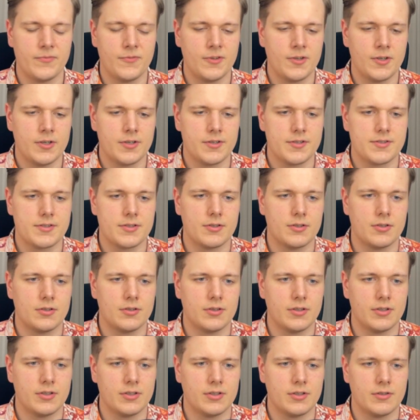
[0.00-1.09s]

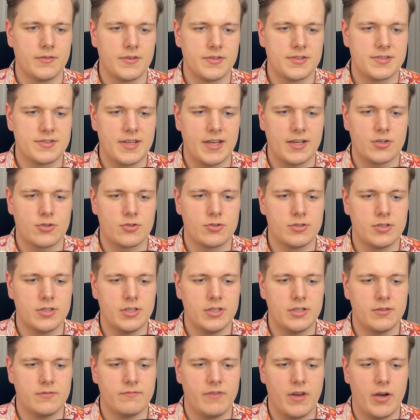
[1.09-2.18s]
So this is
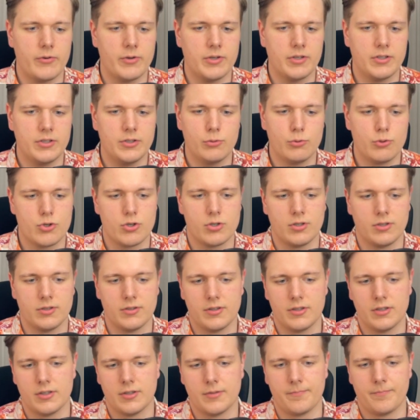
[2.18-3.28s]
actually very usual.
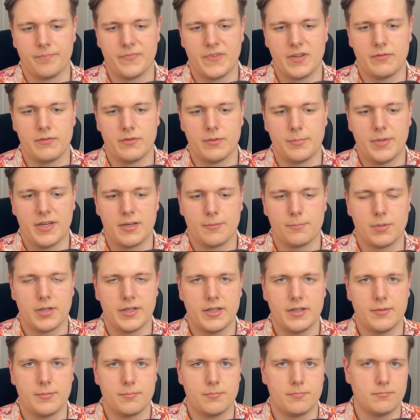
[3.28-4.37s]
If a better
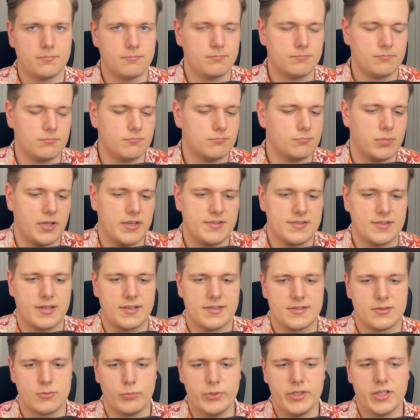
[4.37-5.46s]
player plays
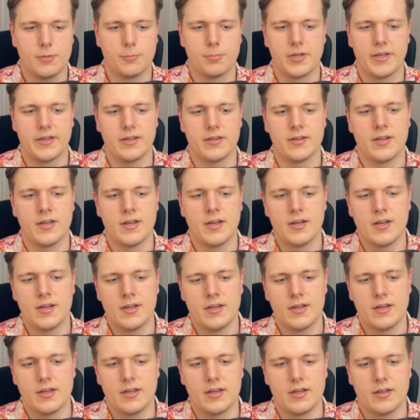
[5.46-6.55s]
against a weaker player,
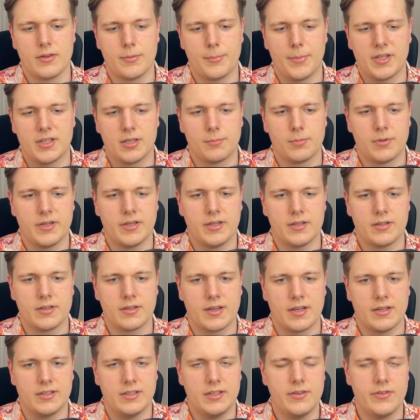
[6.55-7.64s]
the better player
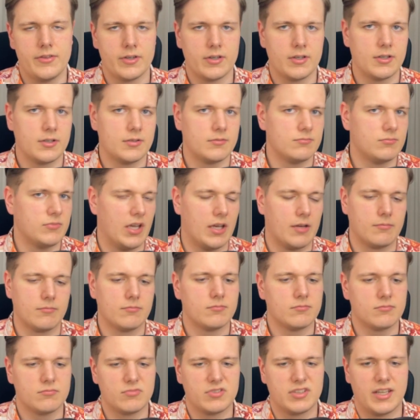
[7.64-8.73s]
can either
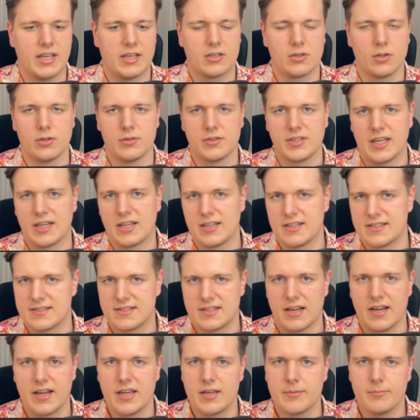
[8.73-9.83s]
get less
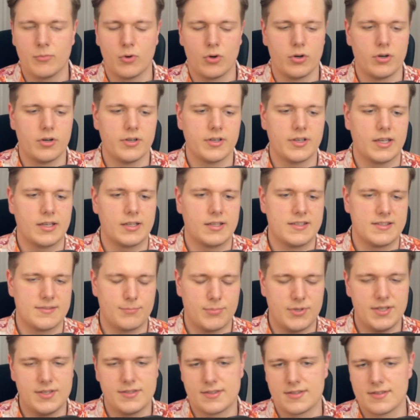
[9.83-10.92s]
time or get less
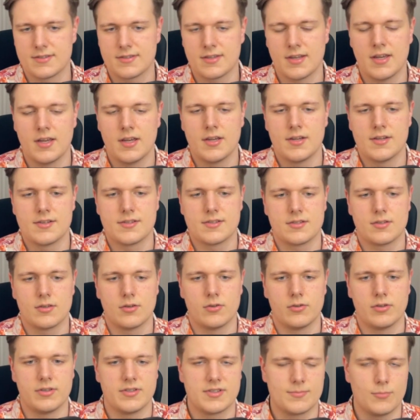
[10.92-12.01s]
pieces. So
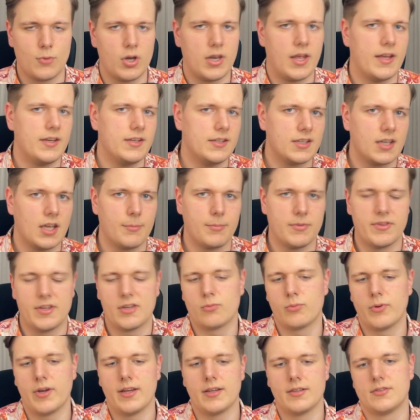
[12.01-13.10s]
a small handicap in that
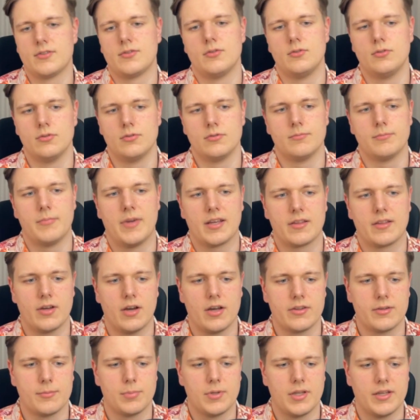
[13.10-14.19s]
way to make the
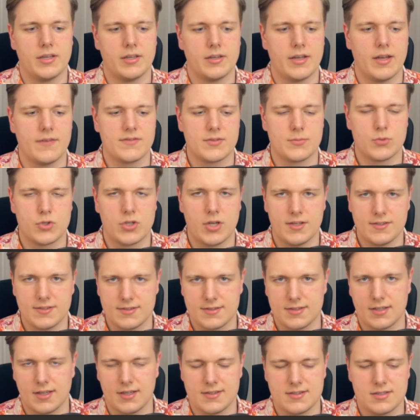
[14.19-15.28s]
other player have some chances
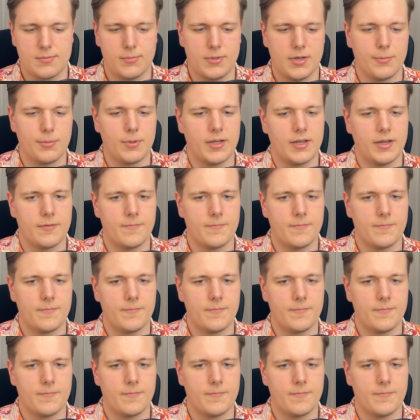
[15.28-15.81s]
against a better player.